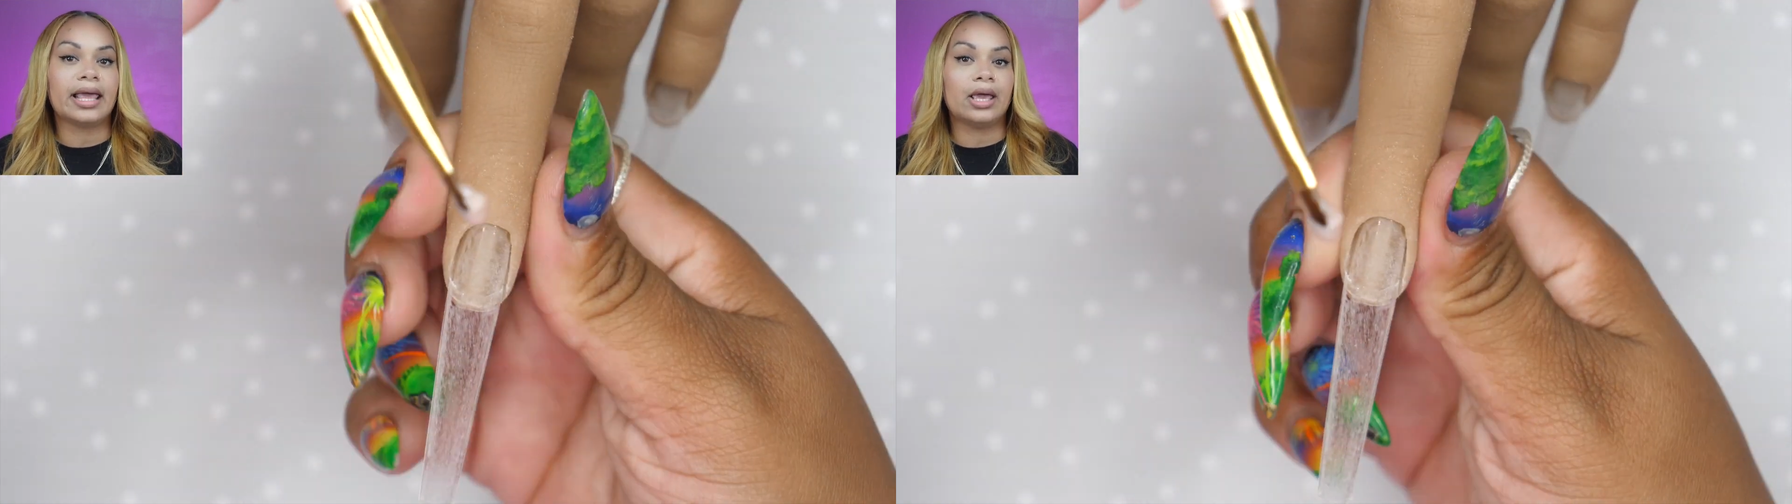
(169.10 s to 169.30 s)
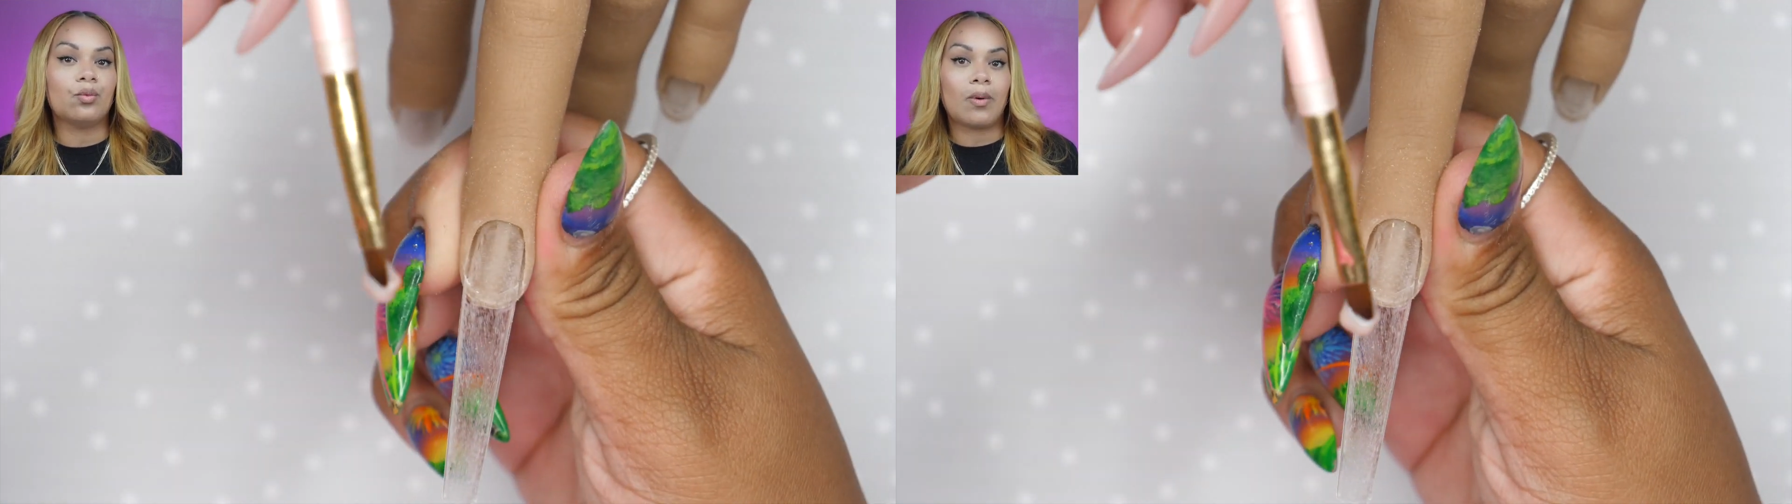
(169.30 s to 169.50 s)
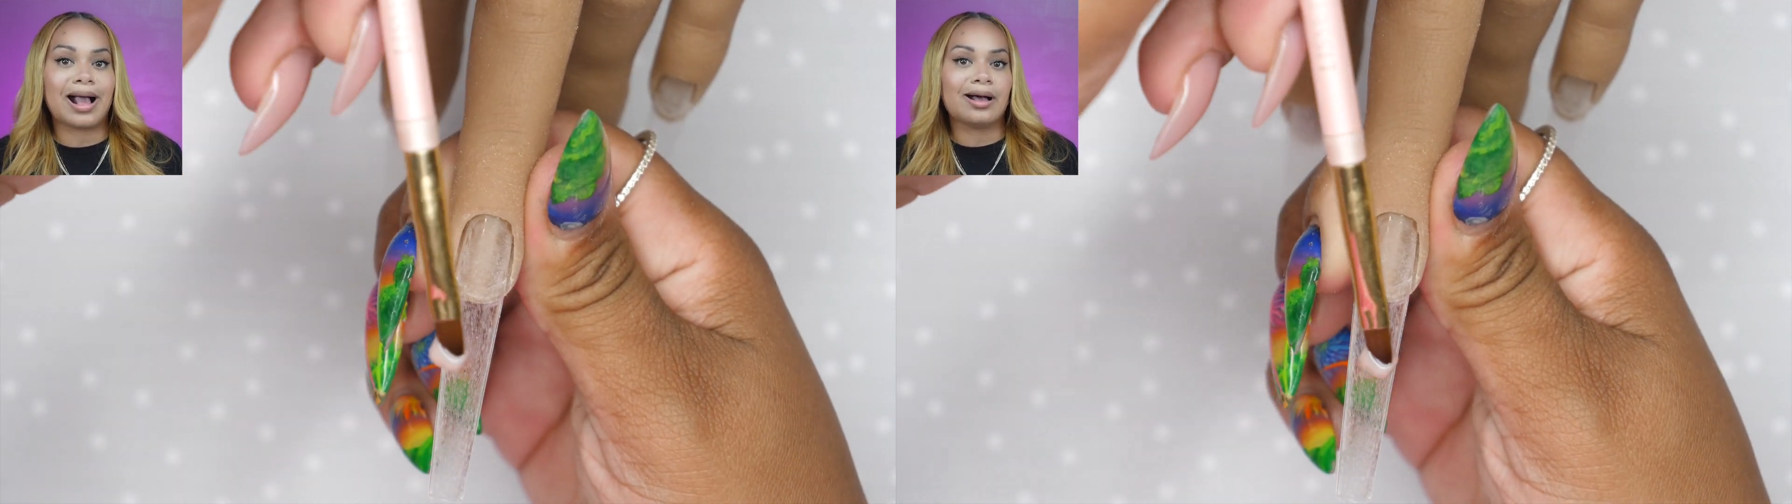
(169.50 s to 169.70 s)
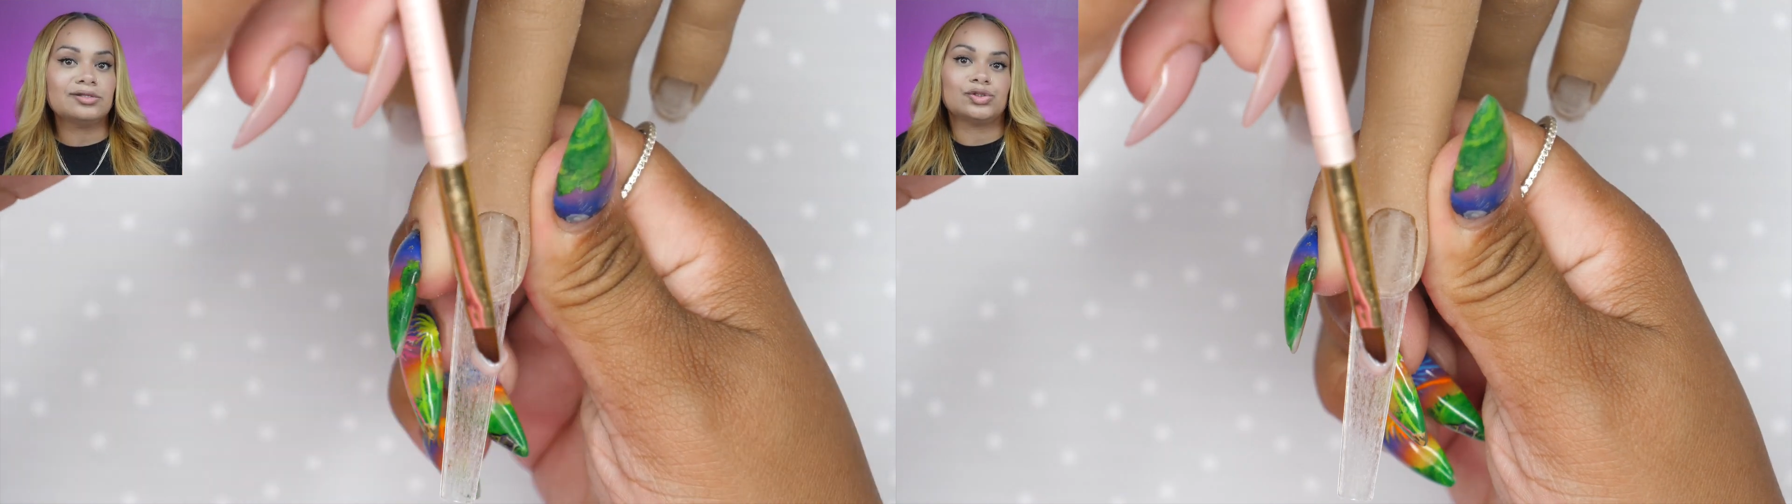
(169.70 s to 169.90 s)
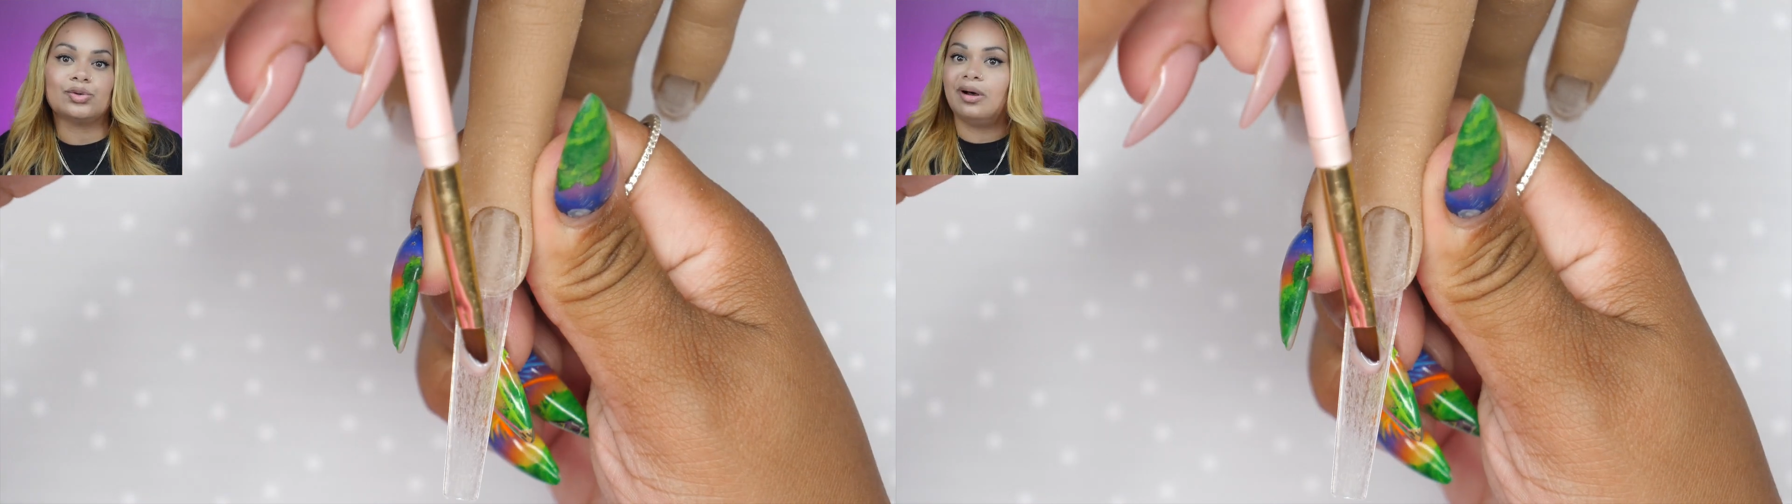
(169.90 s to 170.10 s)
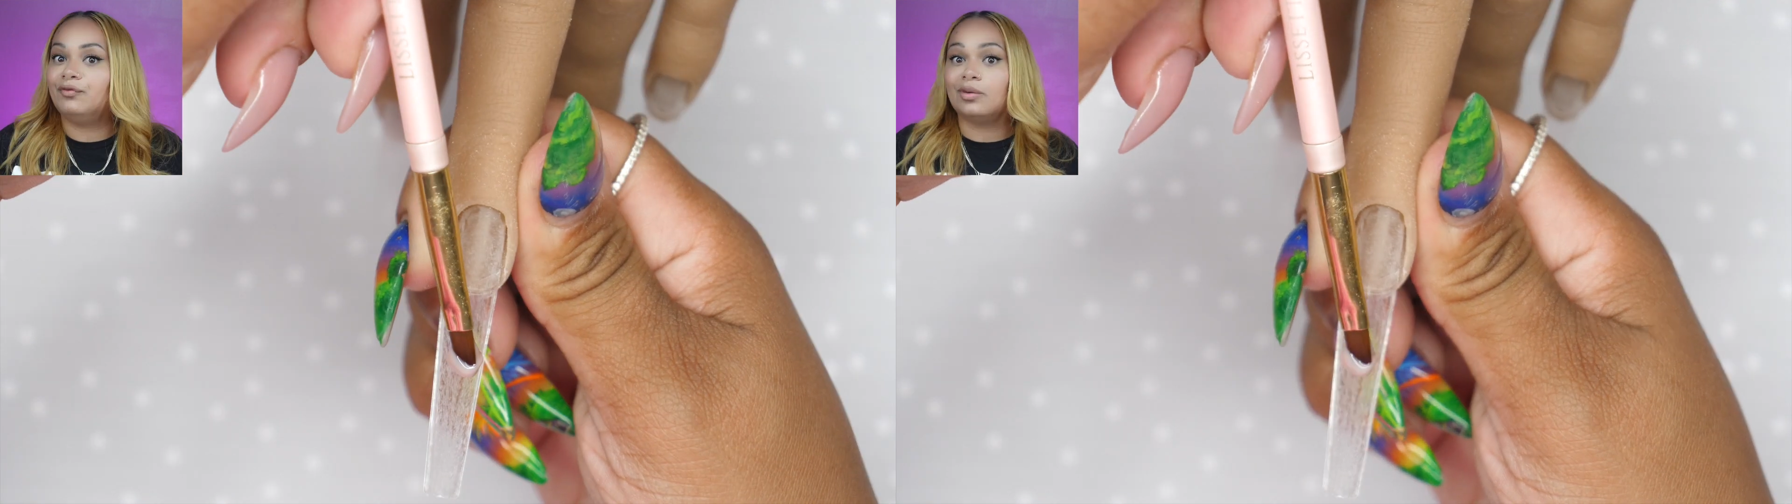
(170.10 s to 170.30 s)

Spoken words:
a while, so of